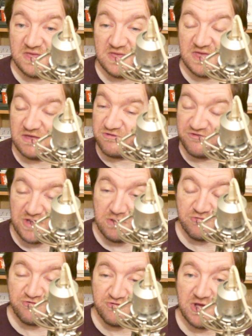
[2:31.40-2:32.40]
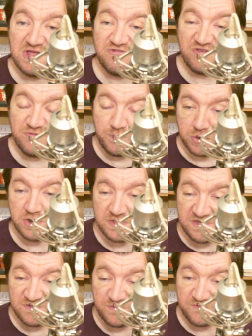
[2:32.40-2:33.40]
it sounds strange. He's putting
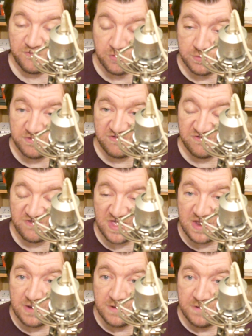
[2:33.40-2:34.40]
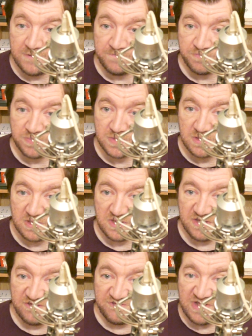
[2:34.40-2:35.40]
these performances in.
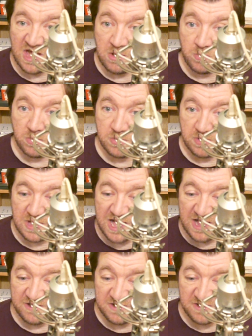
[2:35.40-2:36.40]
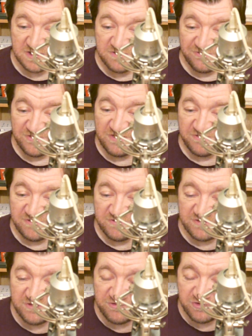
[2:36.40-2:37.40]
He's now adding
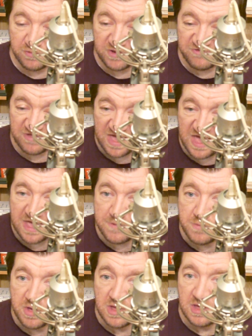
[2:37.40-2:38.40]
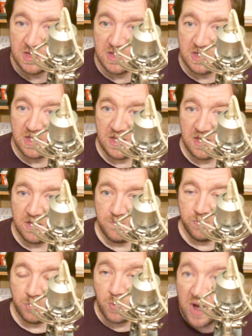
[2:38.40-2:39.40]
consistency to his game.
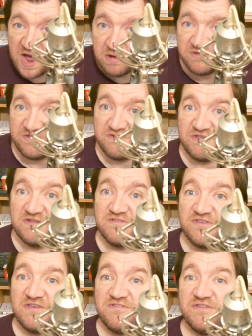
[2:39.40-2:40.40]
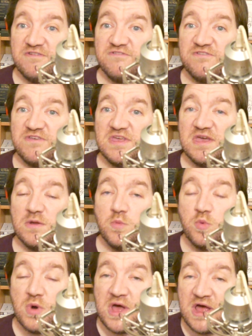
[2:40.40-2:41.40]
But where is this consistency and
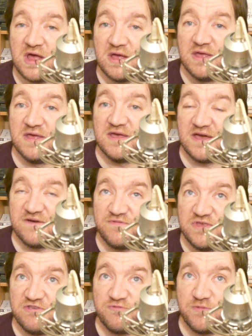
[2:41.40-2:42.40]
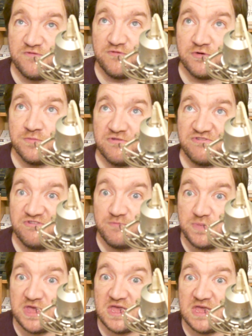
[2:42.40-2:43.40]
where have these performances
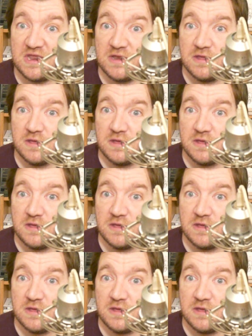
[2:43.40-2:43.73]
been